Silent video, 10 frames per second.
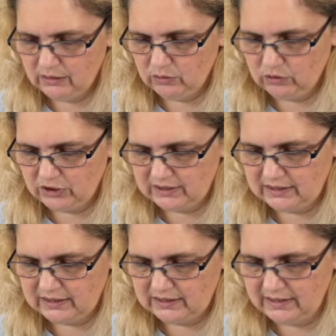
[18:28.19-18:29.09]
or just
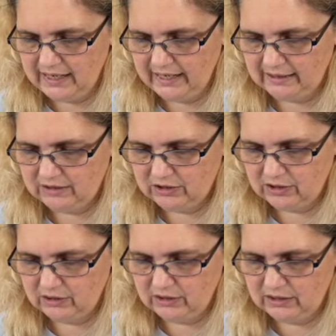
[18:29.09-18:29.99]
at the neck, so
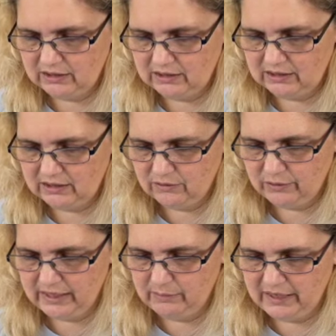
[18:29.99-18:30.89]
it didn't
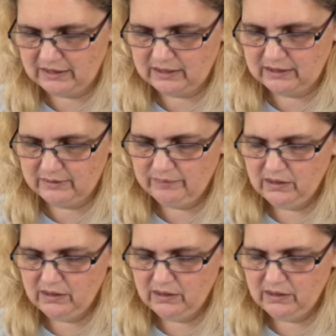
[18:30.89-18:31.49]
really matter.